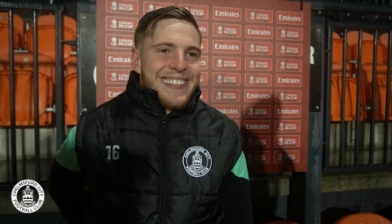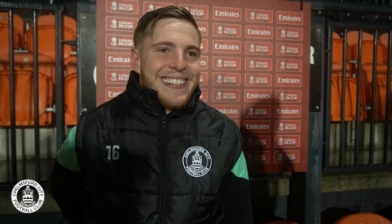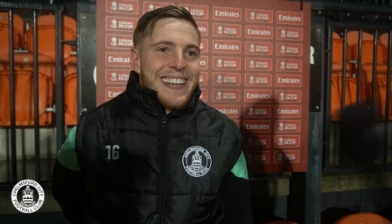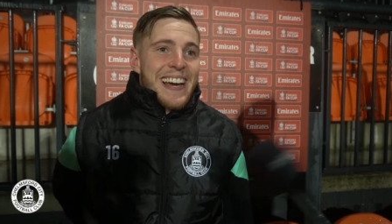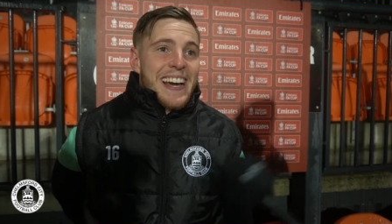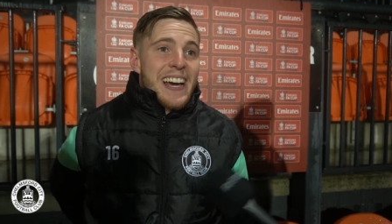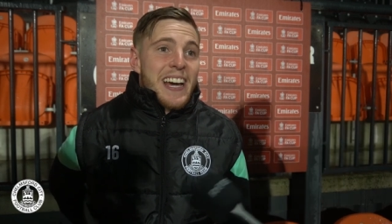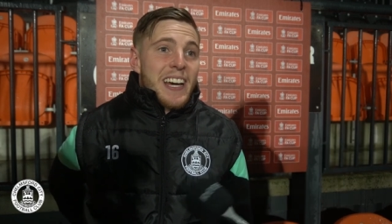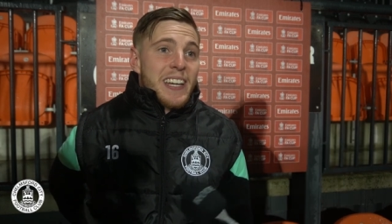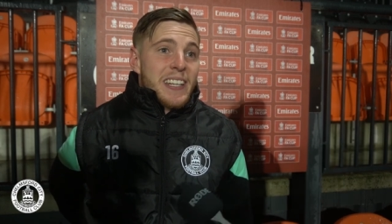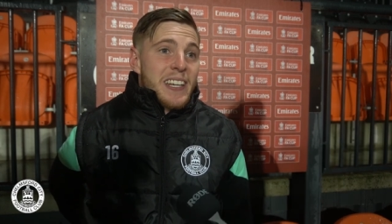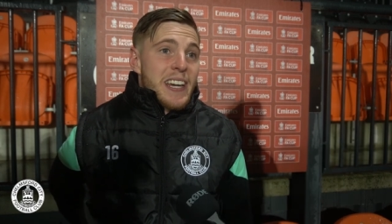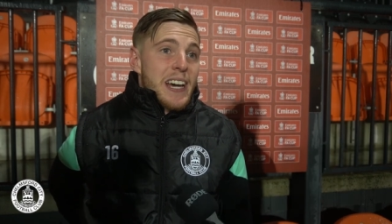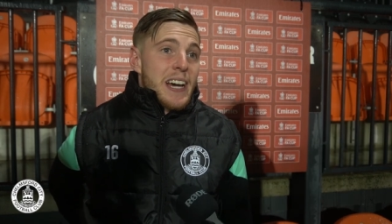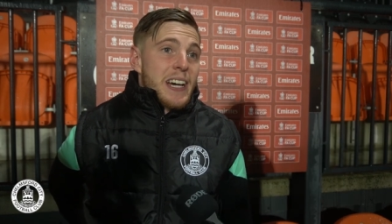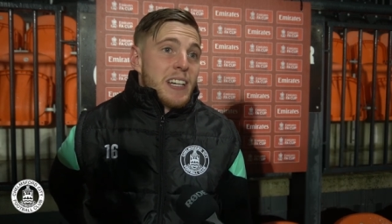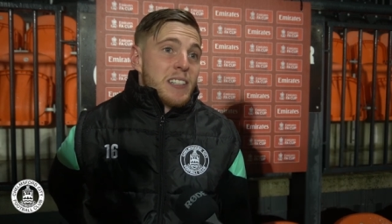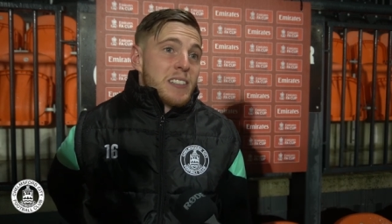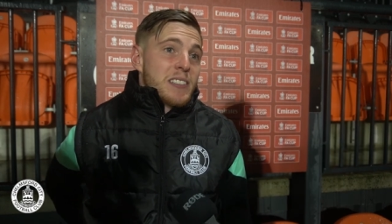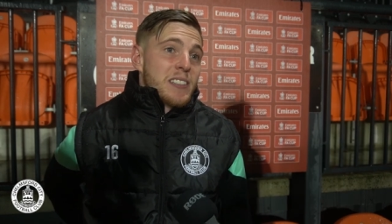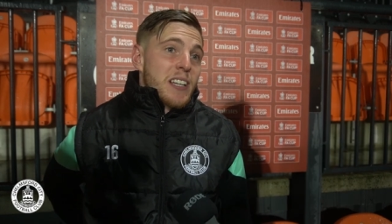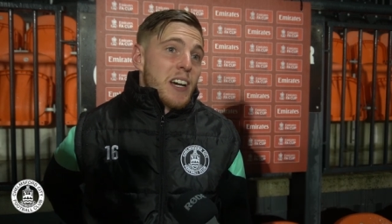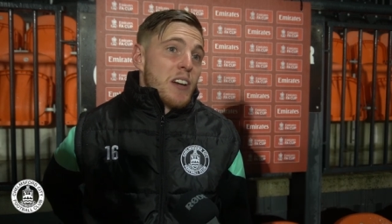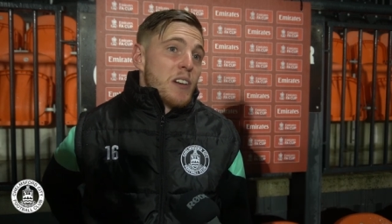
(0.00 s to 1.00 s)
Yeah,
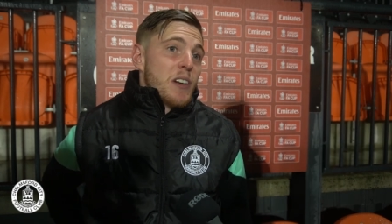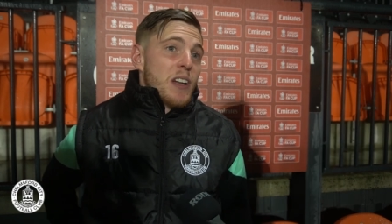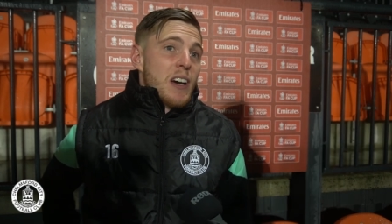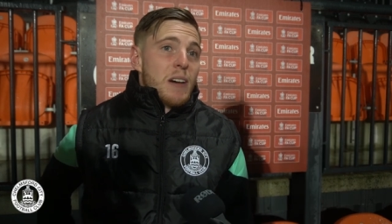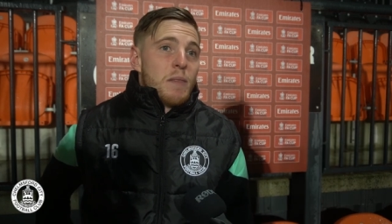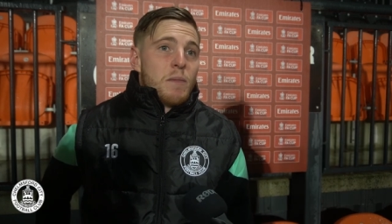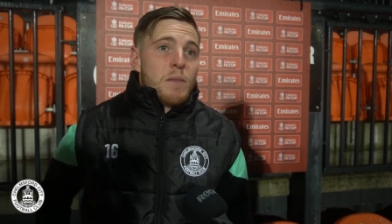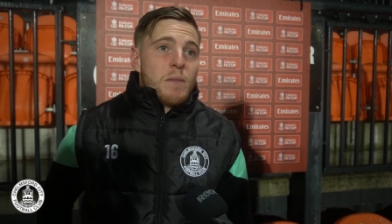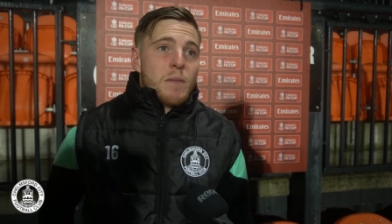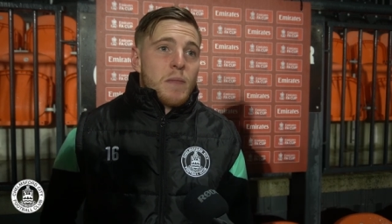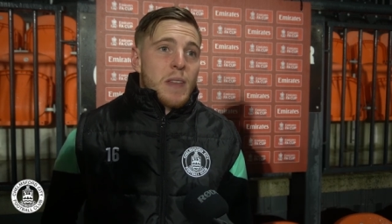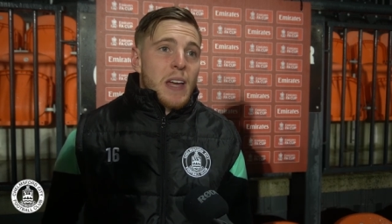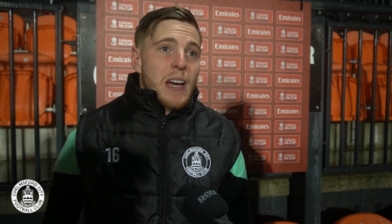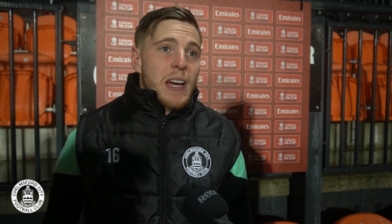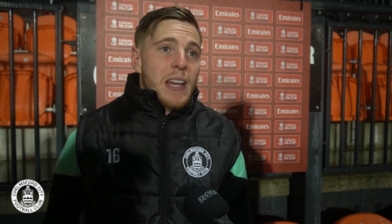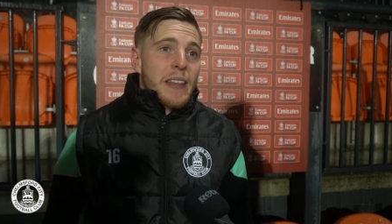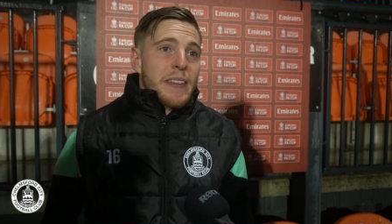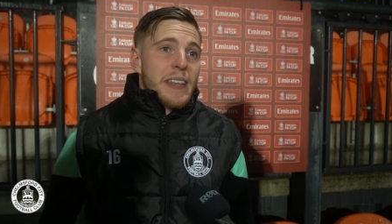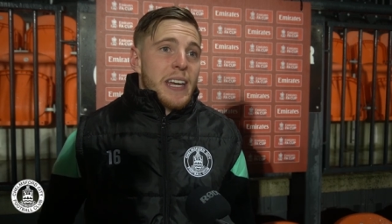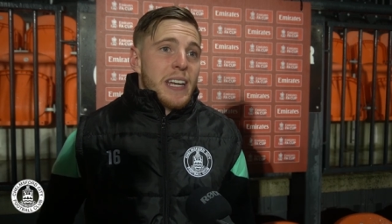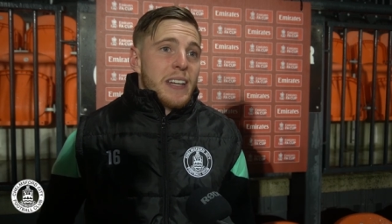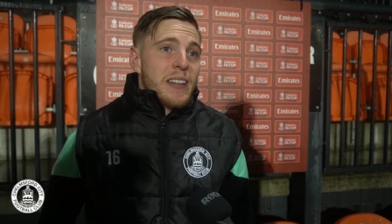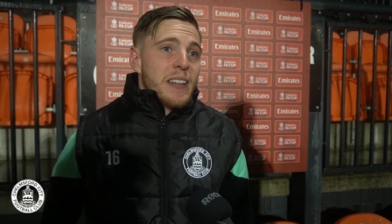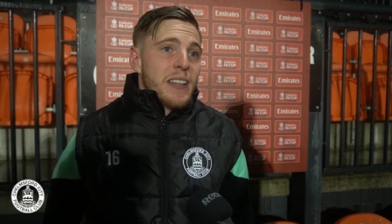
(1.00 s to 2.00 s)
yeah. so look,
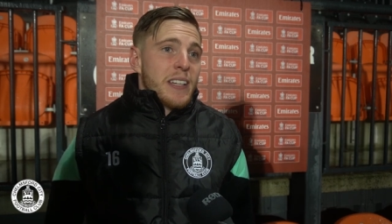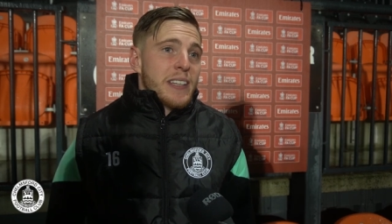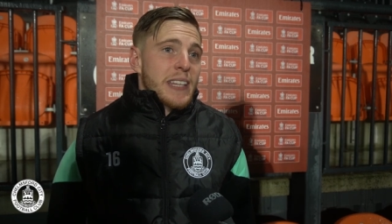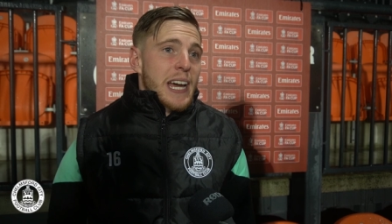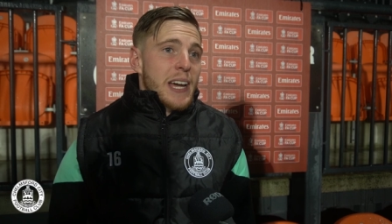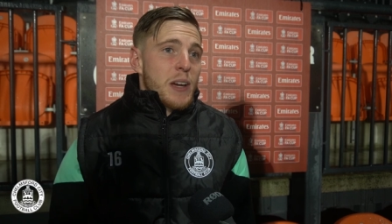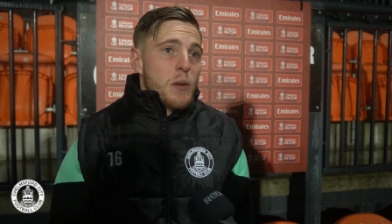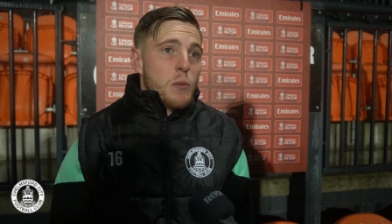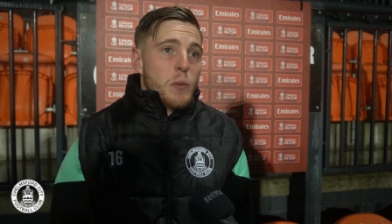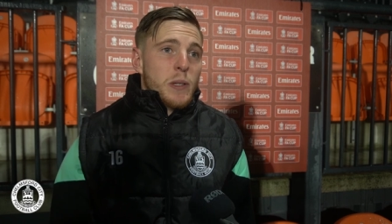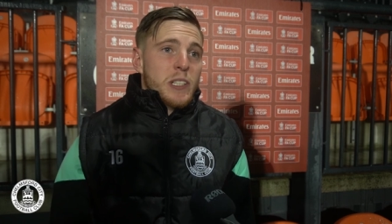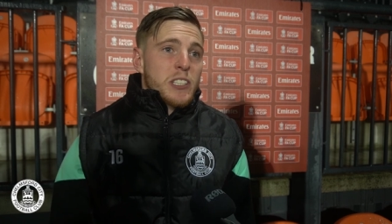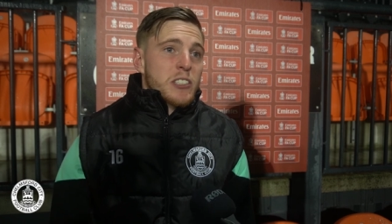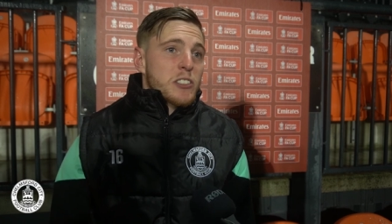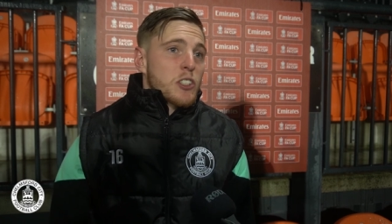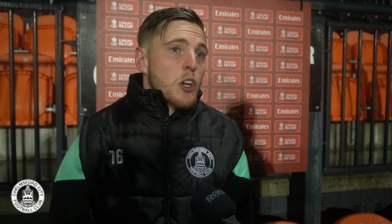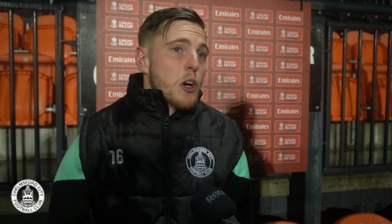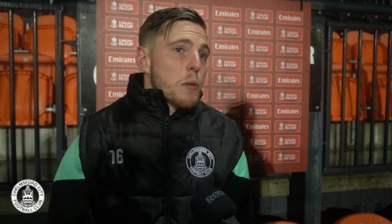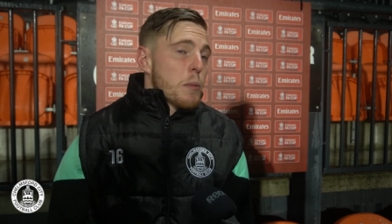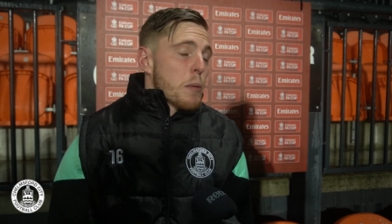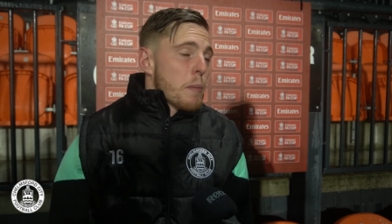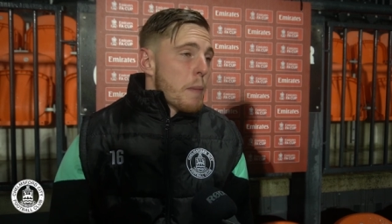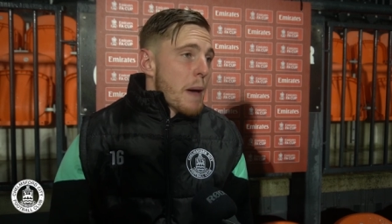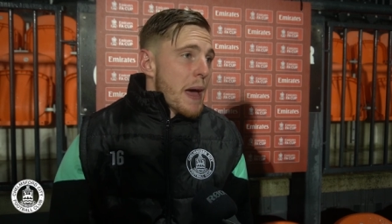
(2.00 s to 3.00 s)
at the end of the day, we just
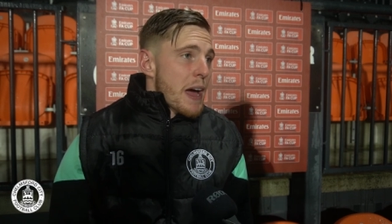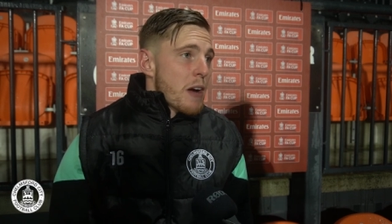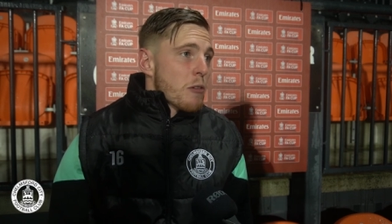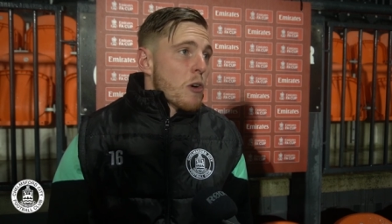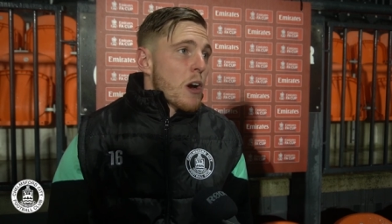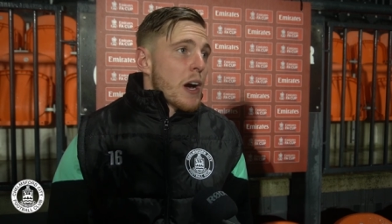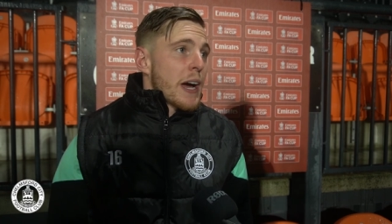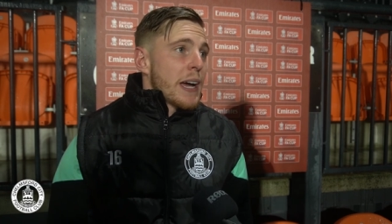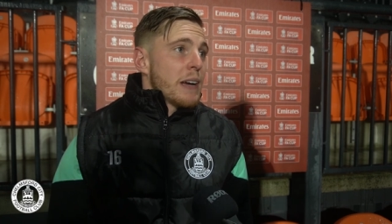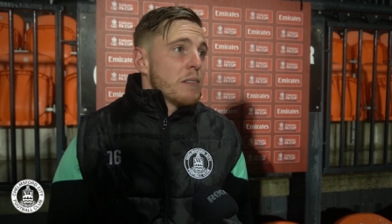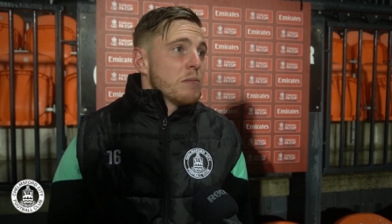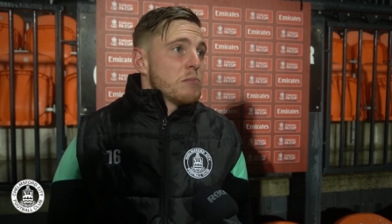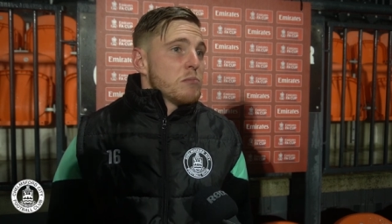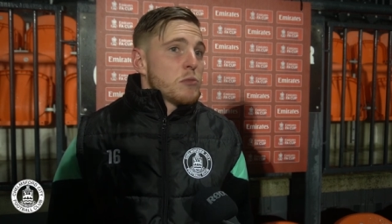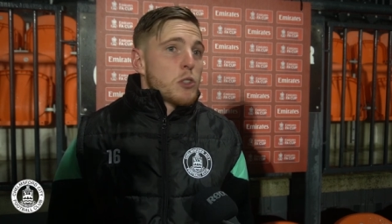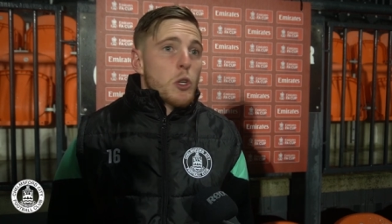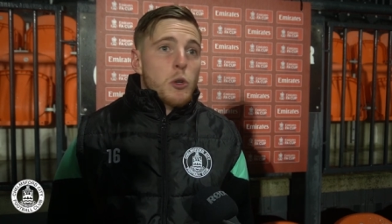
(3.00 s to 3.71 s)
got to prepare right,